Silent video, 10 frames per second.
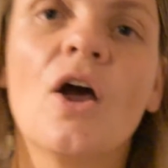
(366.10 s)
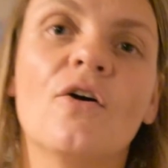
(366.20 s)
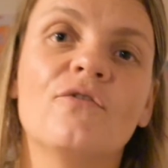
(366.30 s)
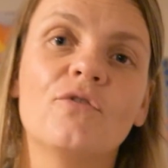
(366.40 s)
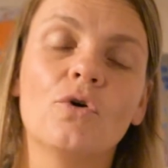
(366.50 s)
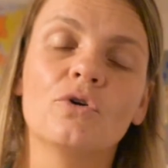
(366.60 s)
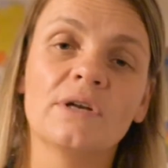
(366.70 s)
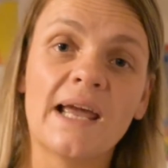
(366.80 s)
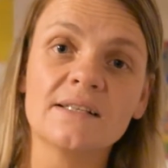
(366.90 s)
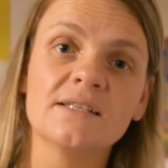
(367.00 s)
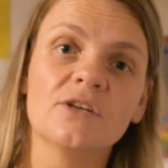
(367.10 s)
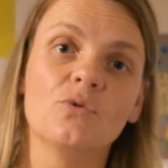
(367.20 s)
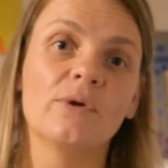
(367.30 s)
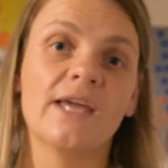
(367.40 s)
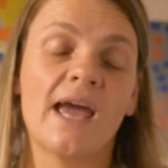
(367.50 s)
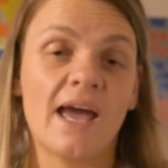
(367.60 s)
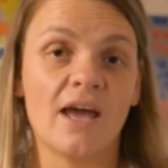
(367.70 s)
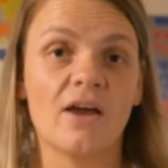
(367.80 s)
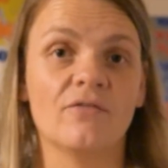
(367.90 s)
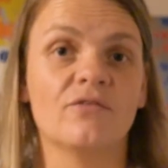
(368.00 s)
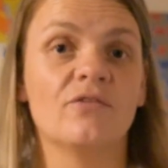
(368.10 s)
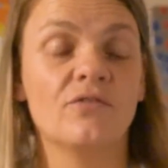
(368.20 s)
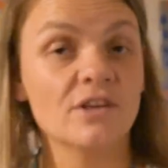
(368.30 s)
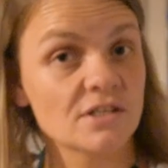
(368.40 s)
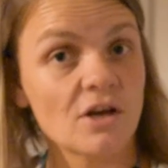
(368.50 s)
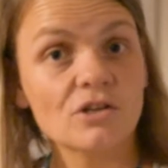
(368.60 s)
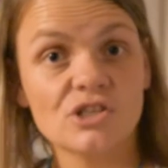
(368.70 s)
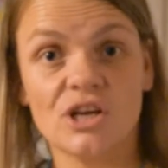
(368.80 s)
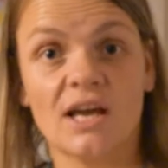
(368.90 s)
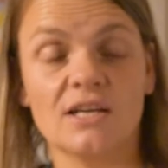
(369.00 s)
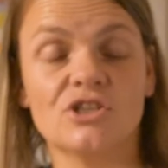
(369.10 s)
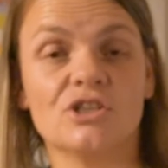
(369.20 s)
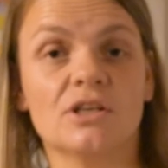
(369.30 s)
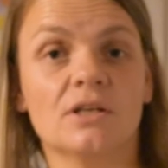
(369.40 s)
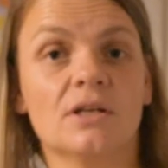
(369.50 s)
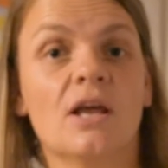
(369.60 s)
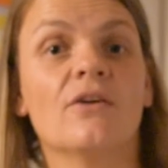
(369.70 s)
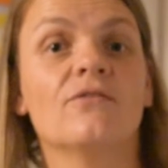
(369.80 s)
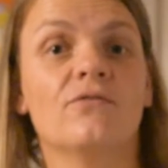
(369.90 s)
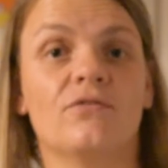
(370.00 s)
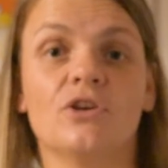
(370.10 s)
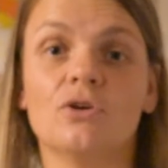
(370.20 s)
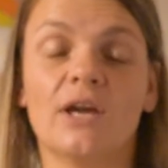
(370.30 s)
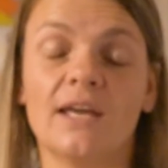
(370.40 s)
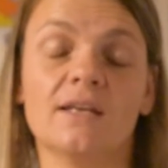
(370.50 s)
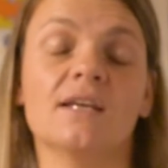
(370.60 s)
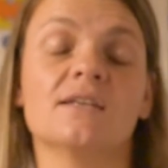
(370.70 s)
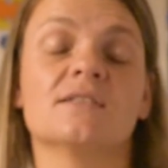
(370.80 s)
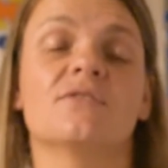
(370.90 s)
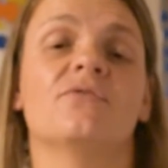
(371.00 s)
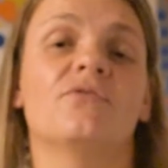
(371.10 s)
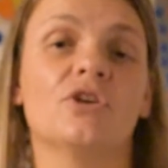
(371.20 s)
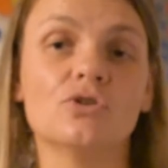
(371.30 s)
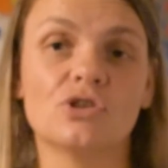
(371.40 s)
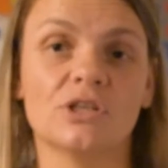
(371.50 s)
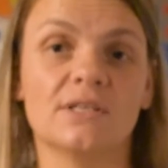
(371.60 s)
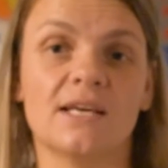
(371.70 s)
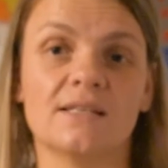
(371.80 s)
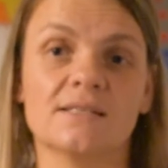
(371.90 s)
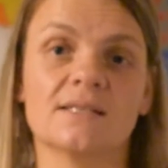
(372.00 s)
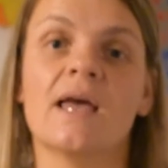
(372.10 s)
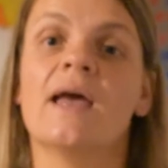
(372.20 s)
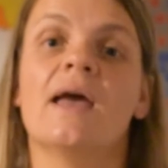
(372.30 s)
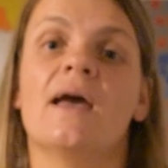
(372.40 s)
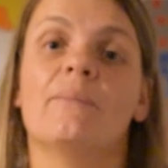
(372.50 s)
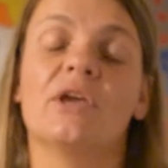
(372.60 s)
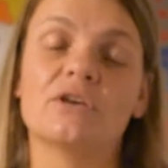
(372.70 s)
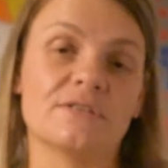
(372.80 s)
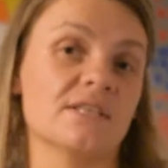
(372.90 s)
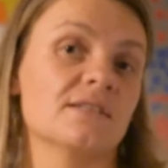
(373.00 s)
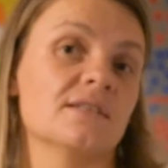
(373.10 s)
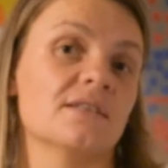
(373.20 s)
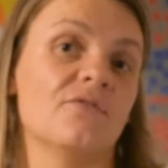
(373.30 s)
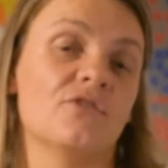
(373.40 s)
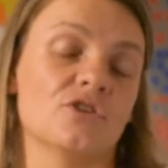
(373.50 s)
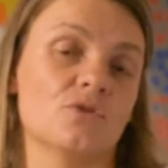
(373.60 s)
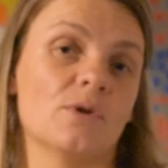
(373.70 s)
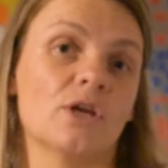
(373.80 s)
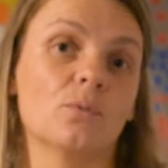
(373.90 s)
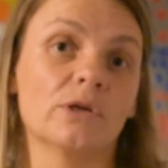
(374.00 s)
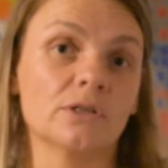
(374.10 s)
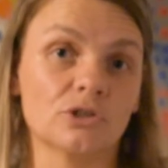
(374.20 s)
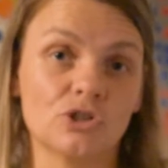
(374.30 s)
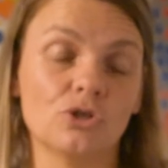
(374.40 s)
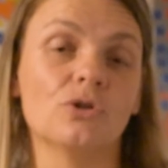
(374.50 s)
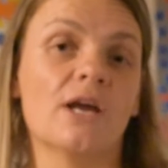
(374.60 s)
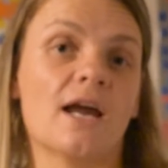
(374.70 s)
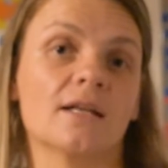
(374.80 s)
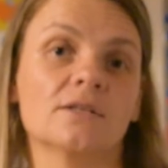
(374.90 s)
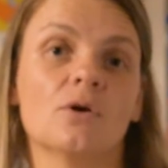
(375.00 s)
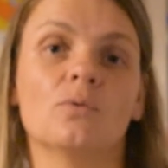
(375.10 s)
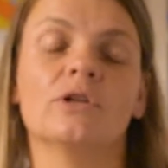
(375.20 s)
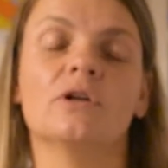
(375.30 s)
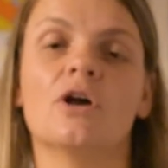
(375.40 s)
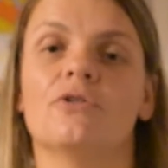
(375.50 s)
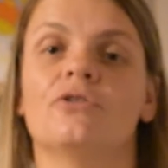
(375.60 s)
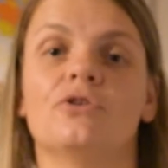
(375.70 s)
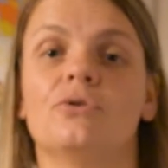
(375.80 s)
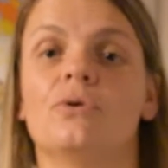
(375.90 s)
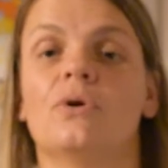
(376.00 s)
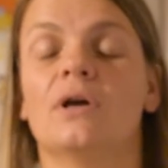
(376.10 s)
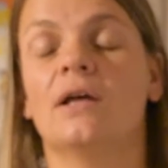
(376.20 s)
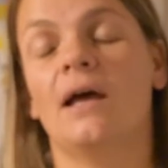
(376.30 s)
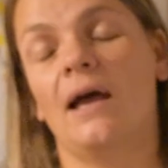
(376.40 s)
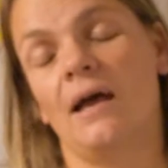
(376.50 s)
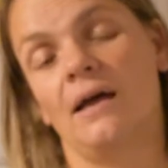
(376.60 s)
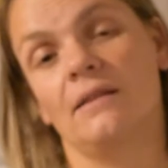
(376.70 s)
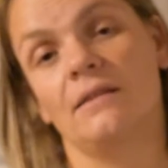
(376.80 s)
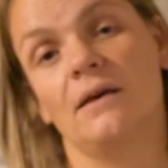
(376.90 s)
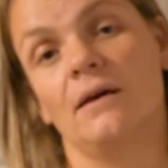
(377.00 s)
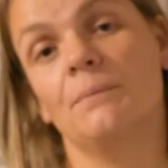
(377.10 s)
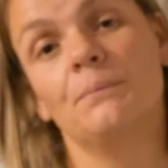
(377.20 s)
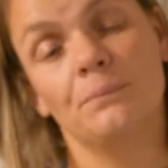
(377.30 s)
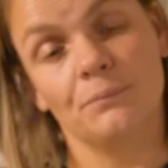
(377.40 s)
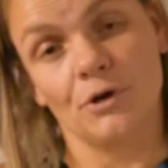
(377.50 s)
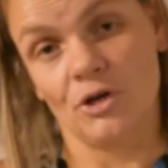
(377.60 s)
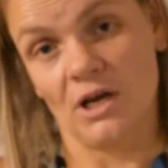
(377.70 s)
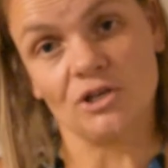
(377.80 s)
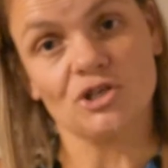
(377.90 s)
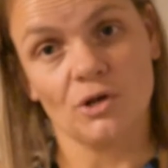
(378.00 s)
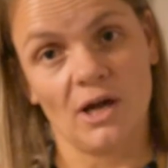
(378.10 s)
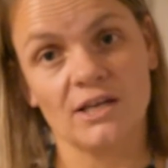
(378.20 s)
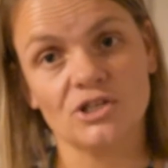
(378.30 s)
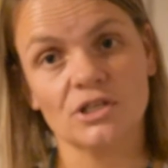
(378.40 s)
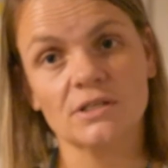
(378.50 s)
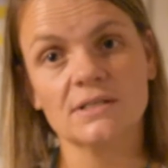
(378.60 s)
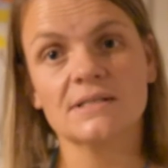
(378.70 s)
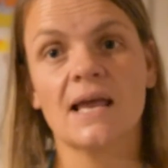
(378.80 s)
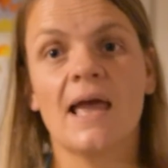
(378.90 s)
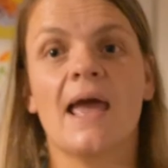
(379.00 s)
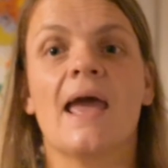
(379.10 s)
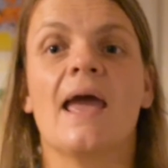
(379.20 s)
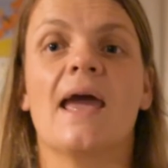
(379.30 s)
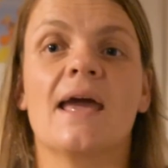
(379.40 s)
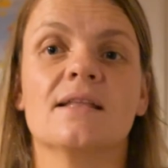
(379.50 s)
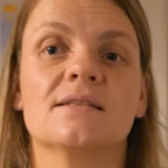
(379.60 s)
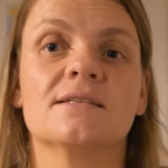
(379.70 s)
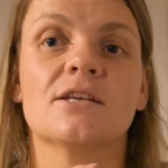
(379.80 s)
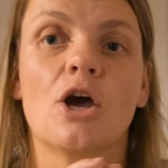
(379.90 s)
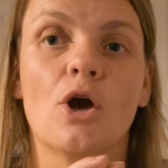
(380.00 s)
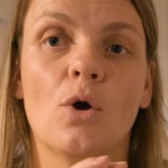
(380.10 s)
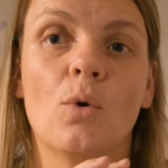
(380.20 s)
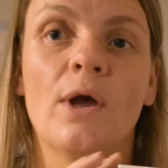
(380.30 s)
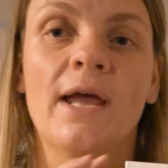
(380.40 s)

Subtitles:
For Latin, we have first conjugation, endings, future tense. Because this is the first week we'll do that, we'll go through the pronunciations. And so